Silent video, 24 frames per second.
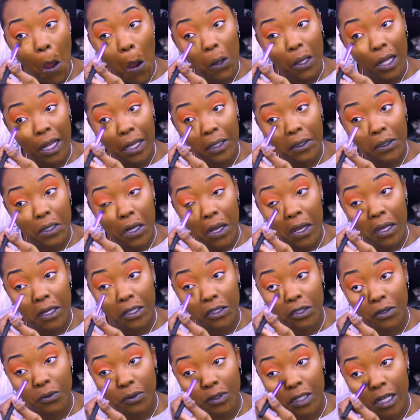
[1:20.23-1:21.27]
that day,
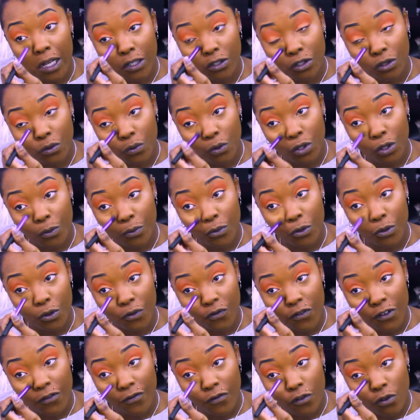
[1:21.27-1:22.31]
she was like, do you want to move
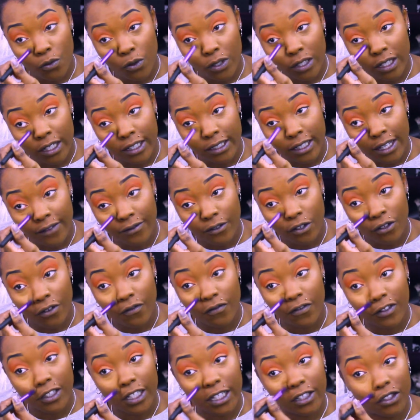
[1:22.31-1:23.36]
it forward, let's have the
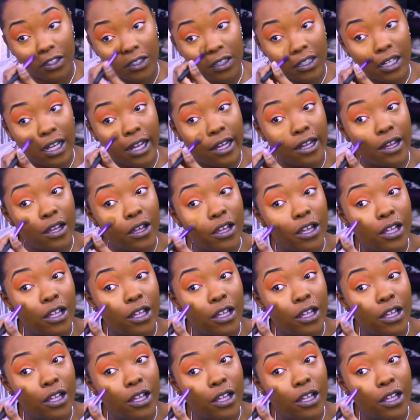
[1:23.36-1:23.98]
conversation now,